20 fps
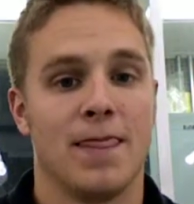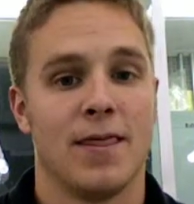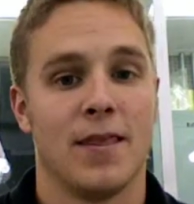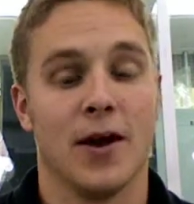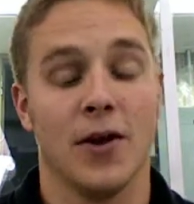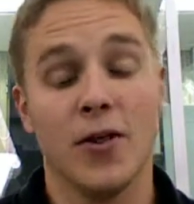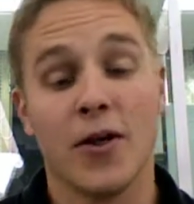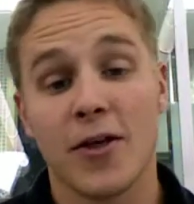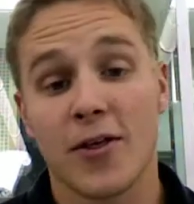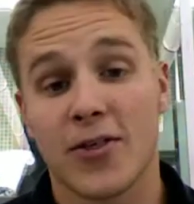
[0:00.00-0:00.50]

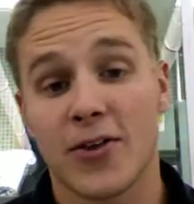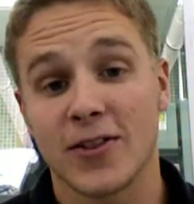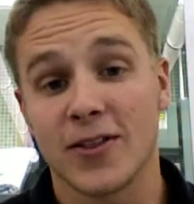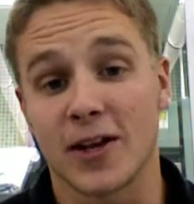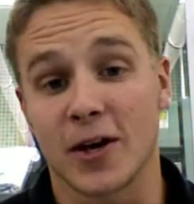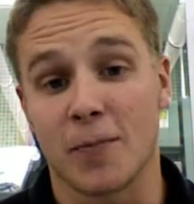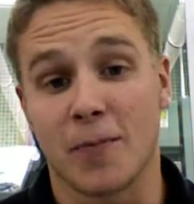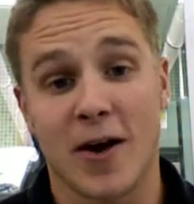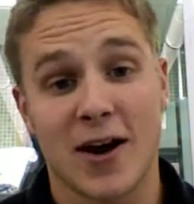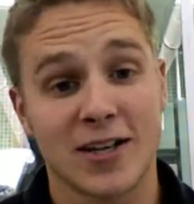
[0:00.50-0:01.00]
Another thing
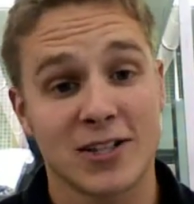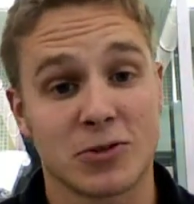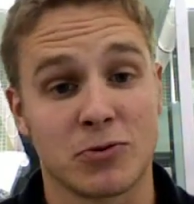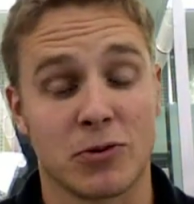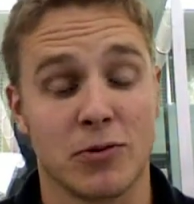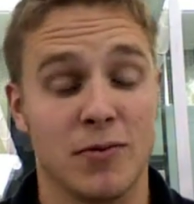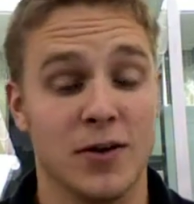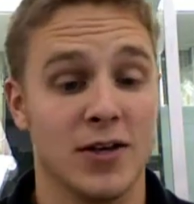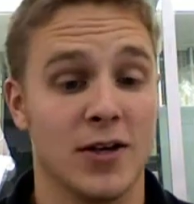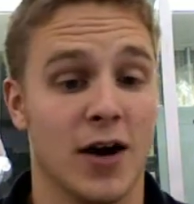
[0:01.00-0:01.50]
that could
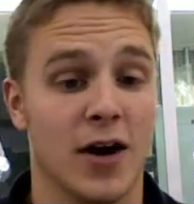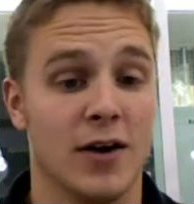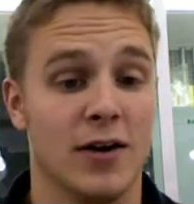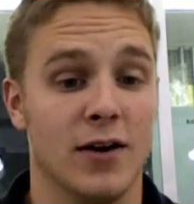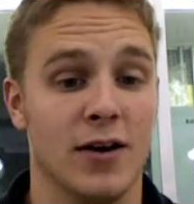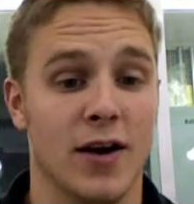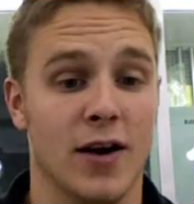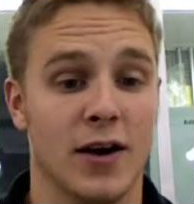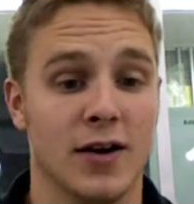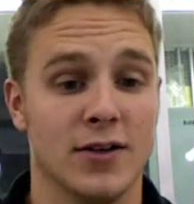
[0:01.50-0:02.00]
possibly be
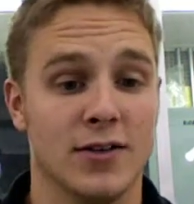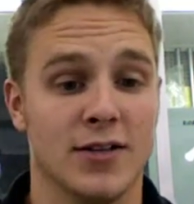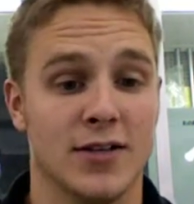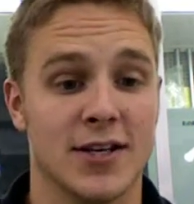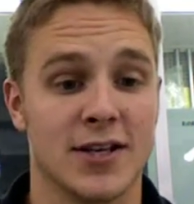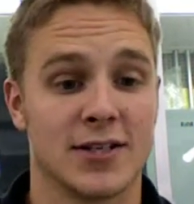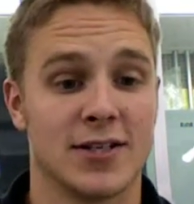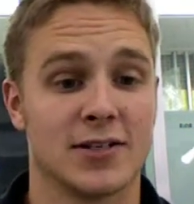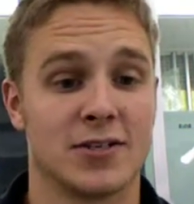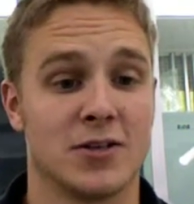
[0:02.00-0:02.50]
done, and
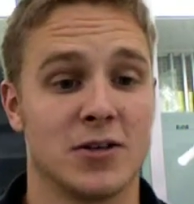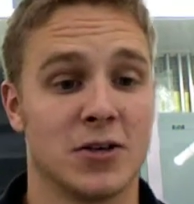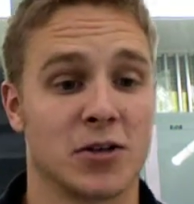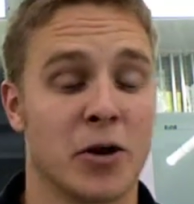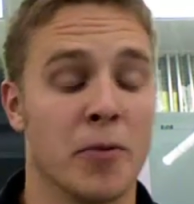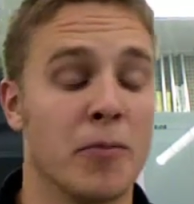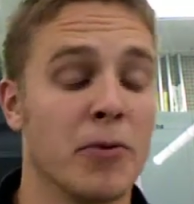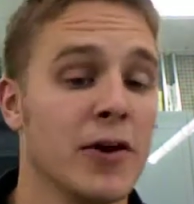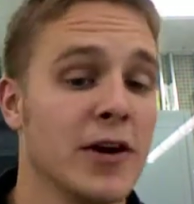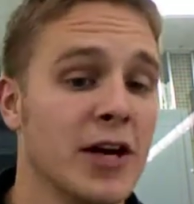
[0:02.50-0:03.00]
this isn't a
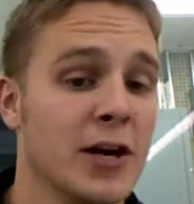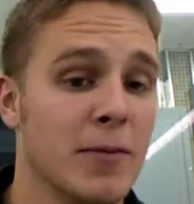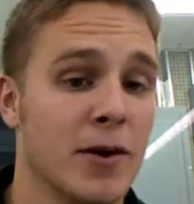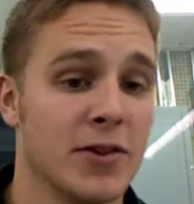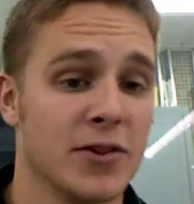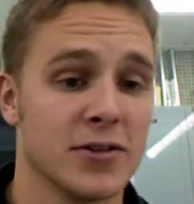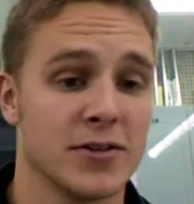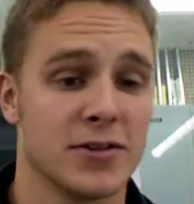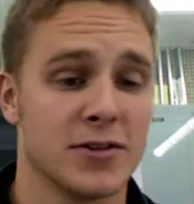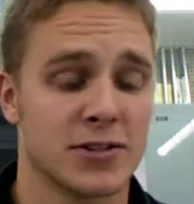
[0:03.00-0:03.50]
complaint
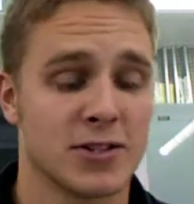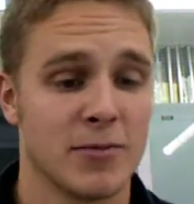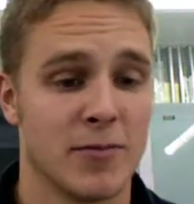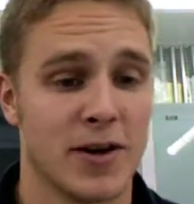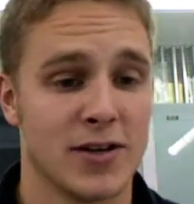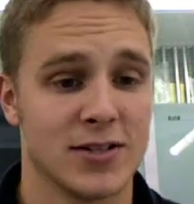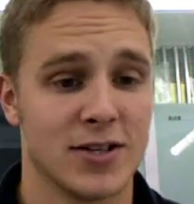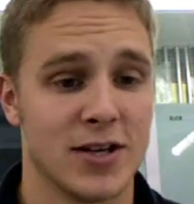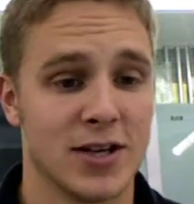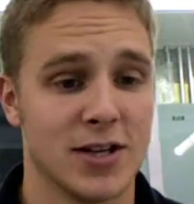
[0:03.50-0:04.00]
about the system
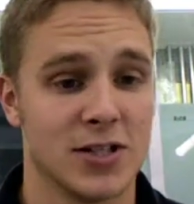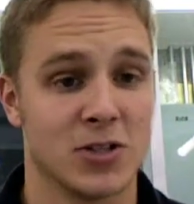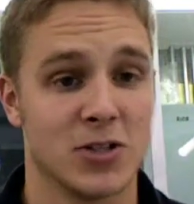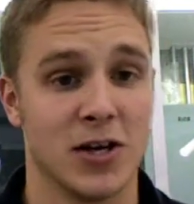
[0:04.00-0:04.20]
as it is,